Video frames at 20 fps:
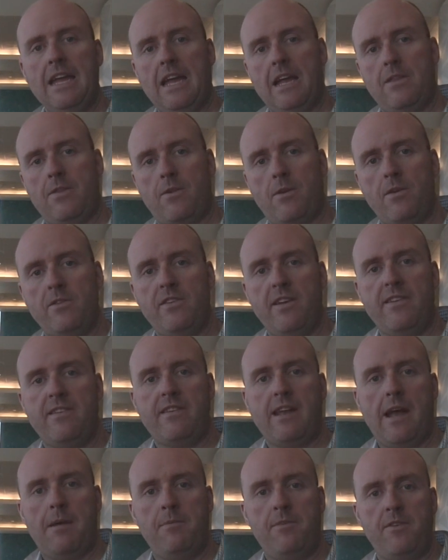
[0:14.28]
And Thursday's
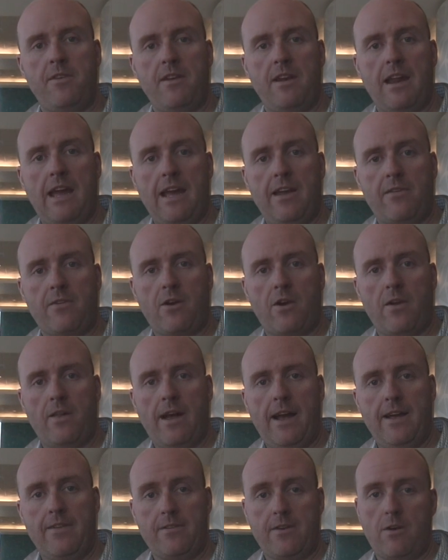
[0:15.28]
Times Union, Hays
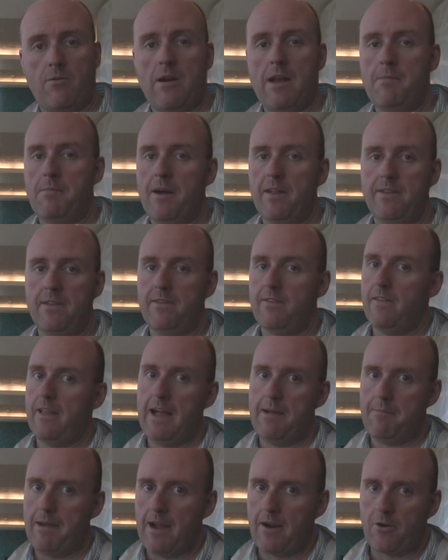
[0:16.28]
Carlyon is going to write about this
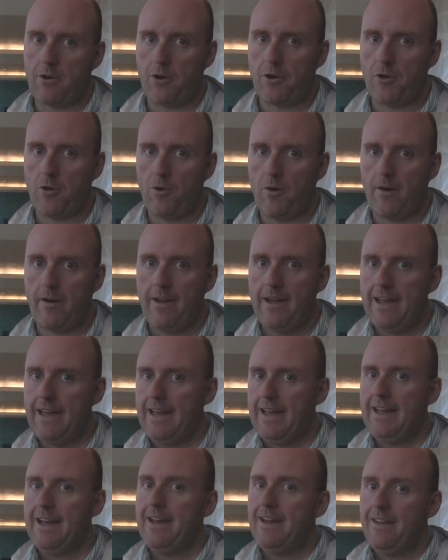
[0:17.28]
linebacker corps.
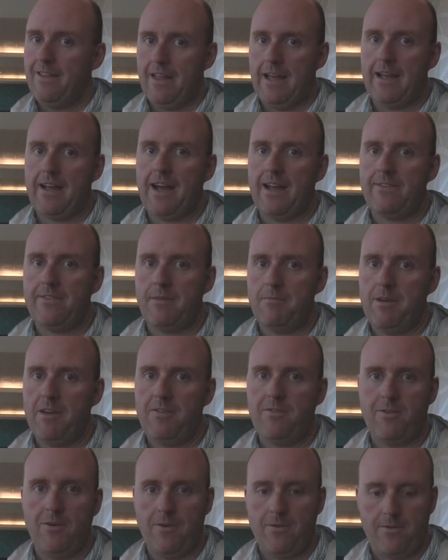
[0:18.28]
They got some
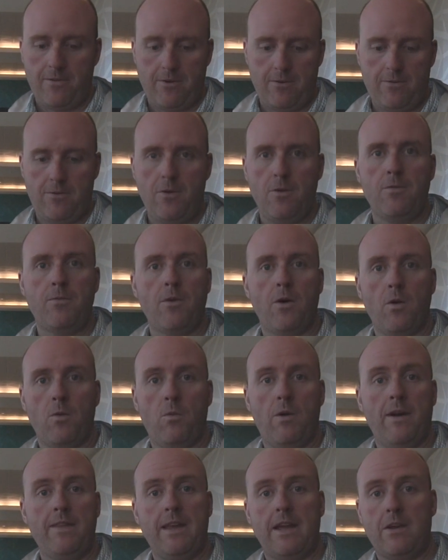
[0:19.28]
issues. They're twofold.
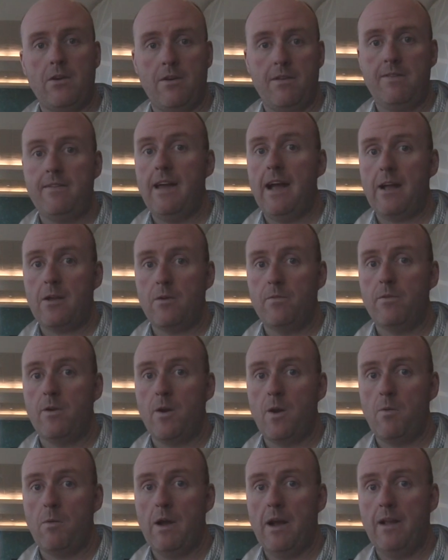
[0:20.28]
One, they couldn't tackle
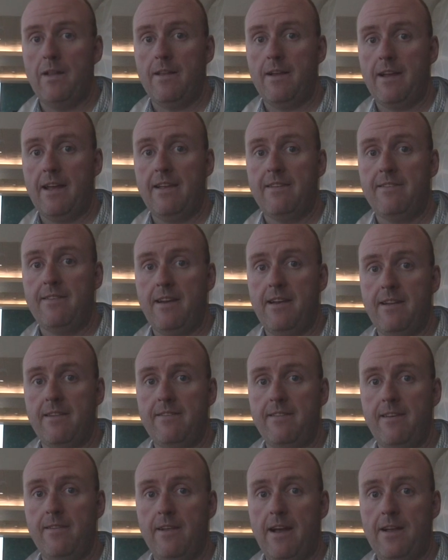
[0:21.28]
very well against
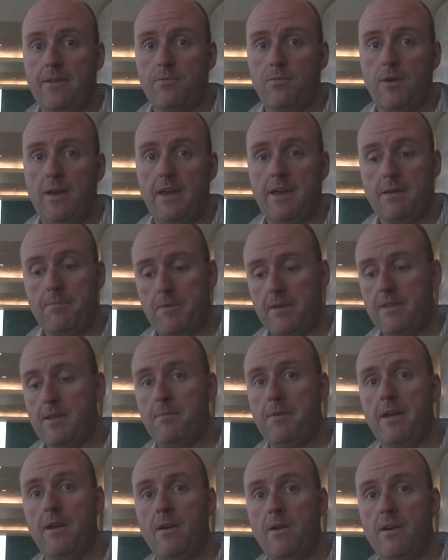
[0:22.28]
Tennessee last week, but the
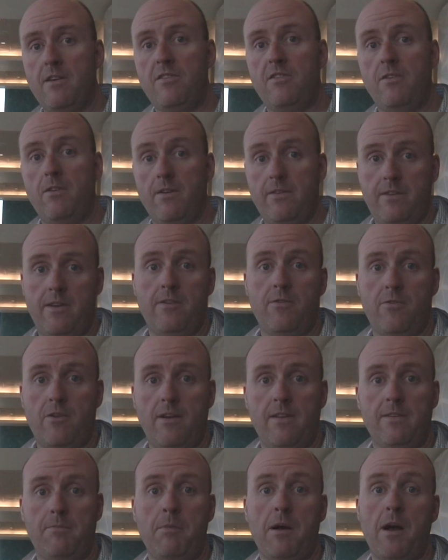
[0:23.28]
bigger issue is
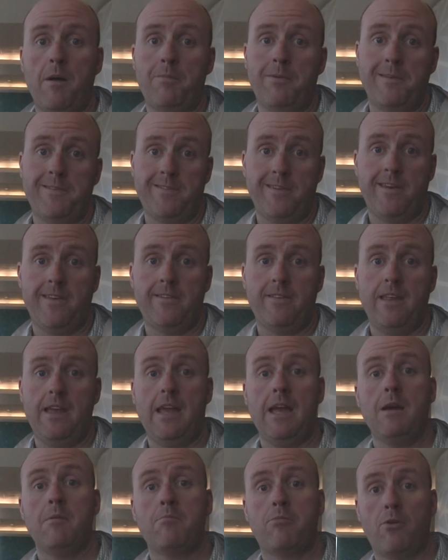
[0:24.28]
injuries. Paul
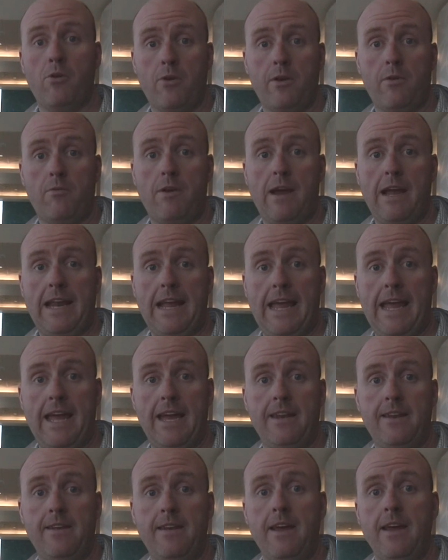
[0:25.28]
Posluszny, broken right
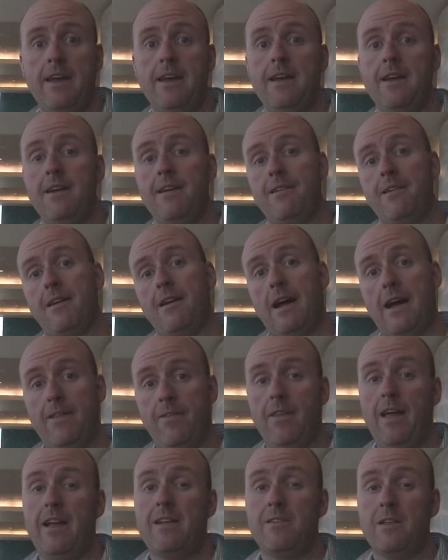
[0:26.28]
hand,
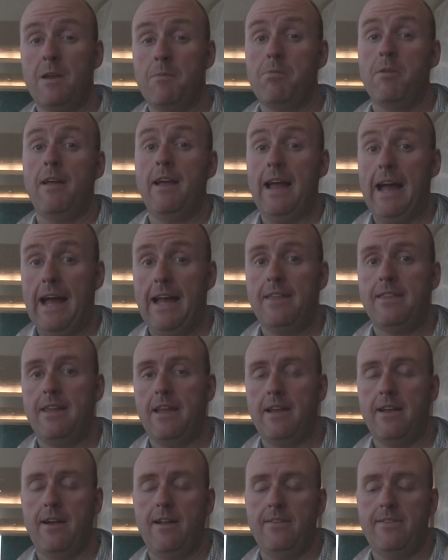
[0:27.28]
unlikely to play, I
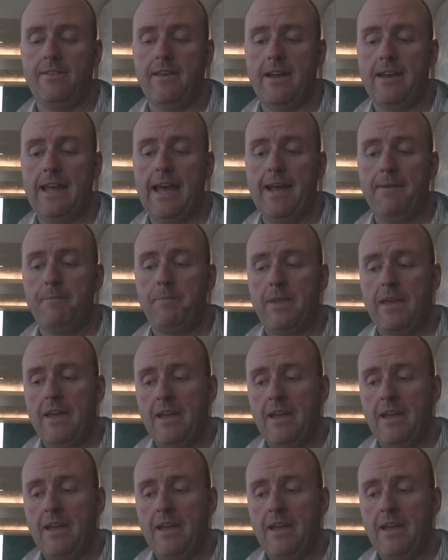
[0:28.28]
think, on Sunday.